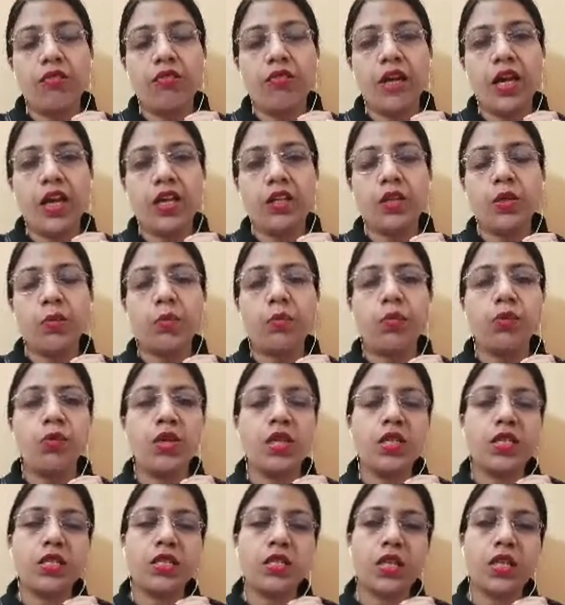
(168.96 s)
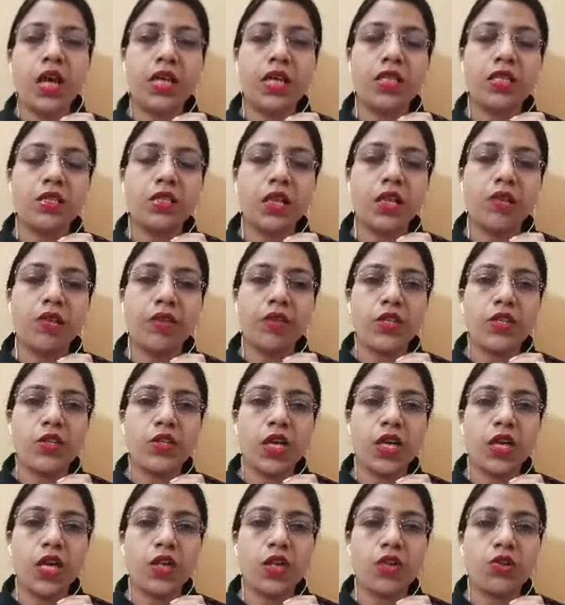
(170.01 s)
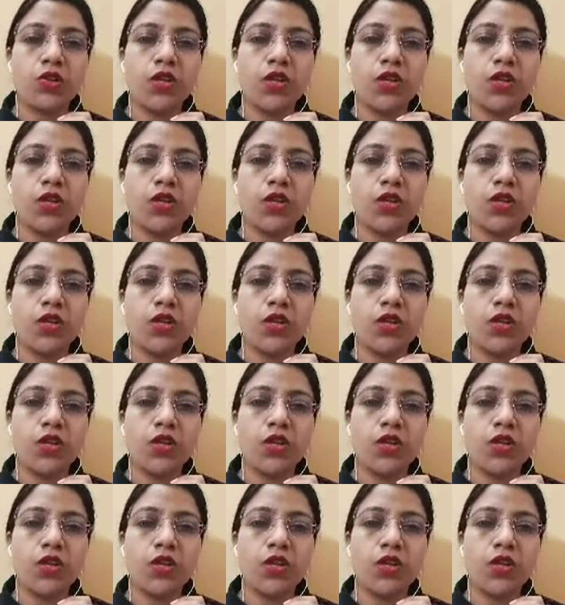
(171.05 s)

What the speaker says: the police starts the investigation